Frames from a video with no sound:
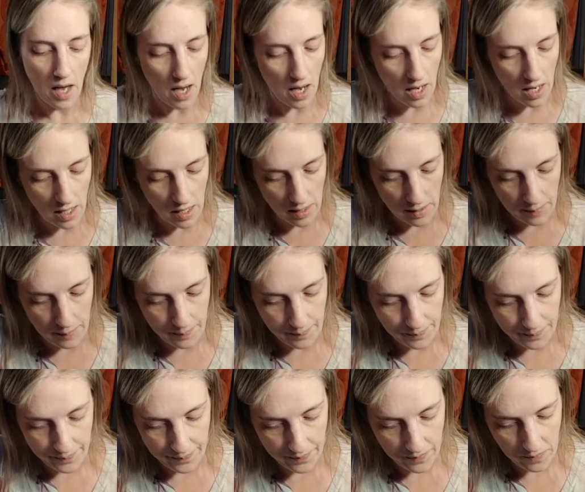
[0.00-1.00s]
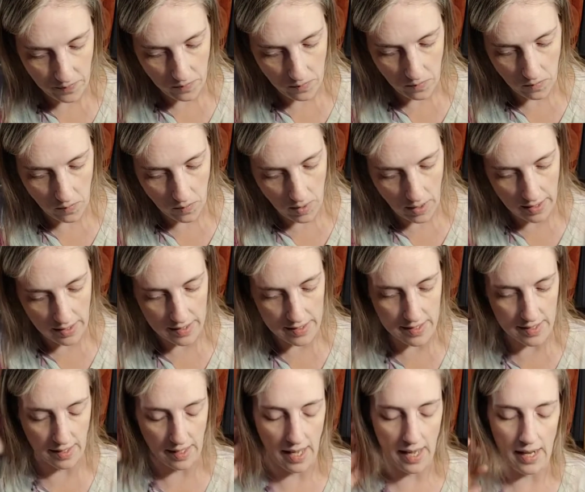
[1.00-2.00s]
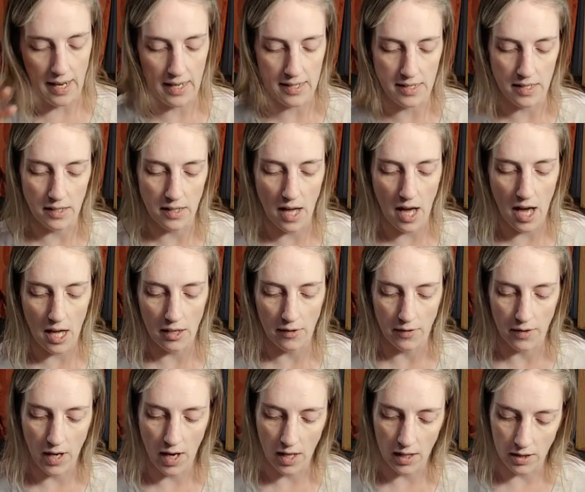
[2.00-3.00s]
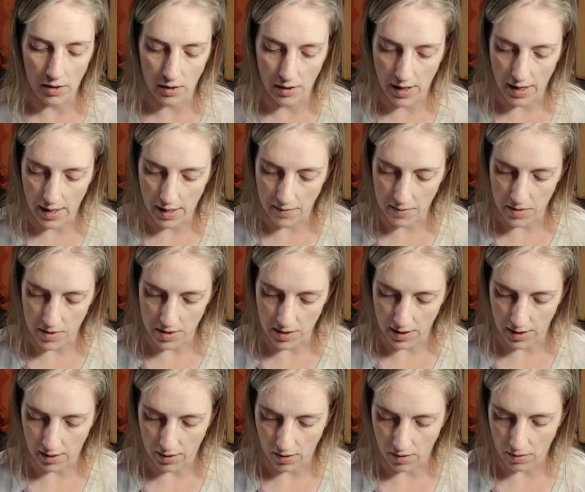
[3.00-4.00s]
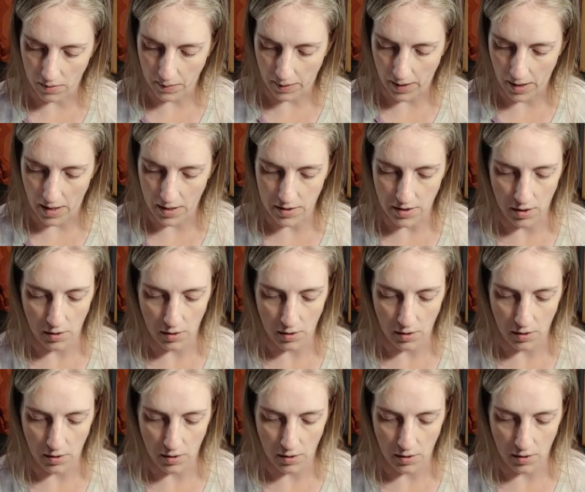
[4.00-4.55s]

And this again has a lot of color and I'm just like, oh my gosh, I